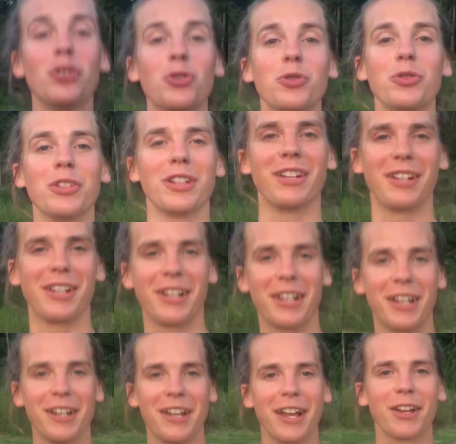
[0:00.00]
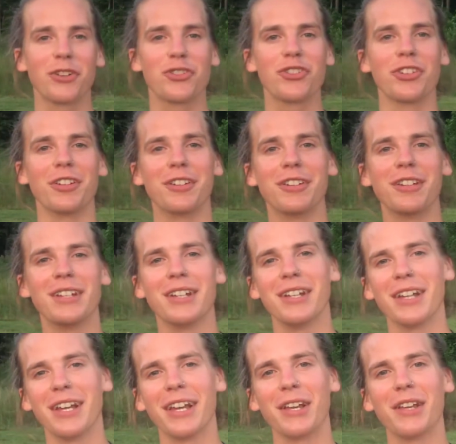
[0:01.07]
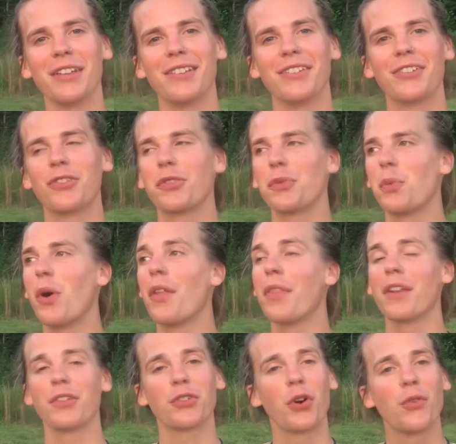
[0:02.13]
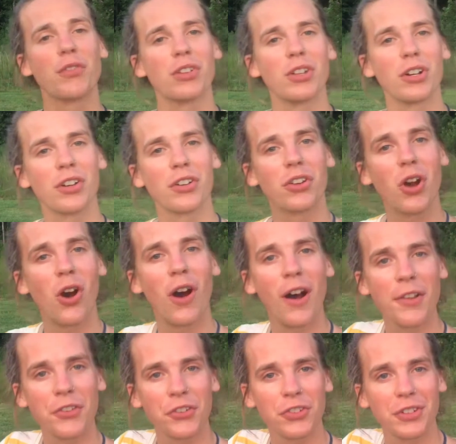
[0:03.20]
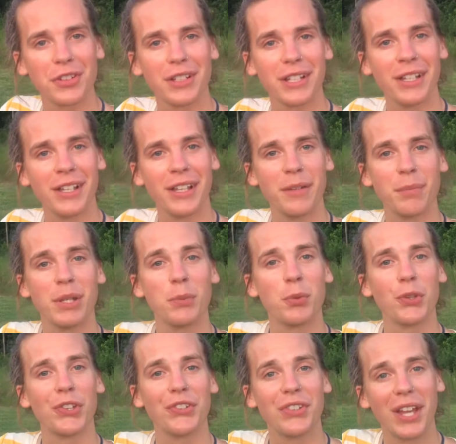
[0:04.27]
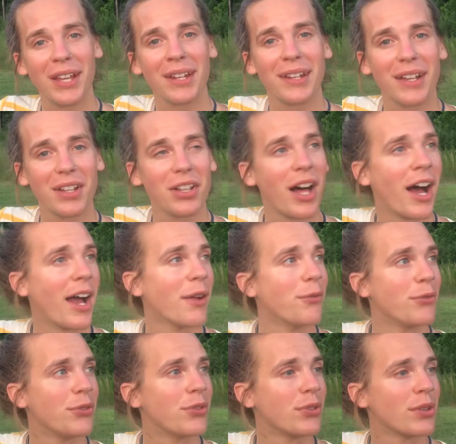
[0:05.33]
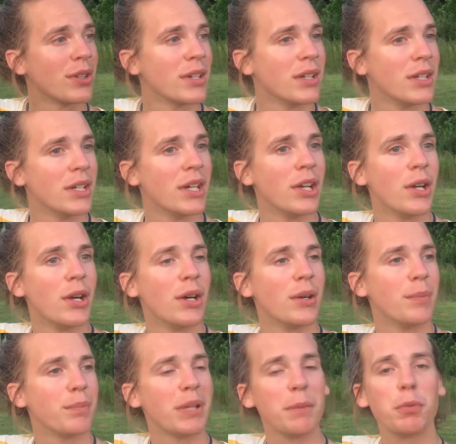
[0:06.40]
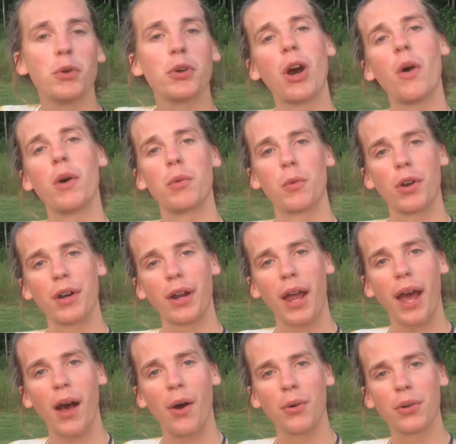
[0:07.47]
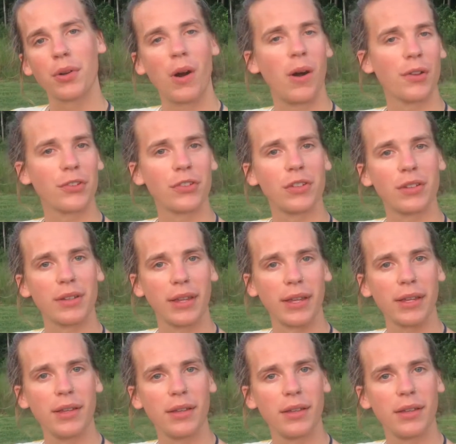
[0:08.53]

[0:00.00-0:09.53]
union, connection, is one that is overlooked constantly in people's day to day lives. People go and work out constantly,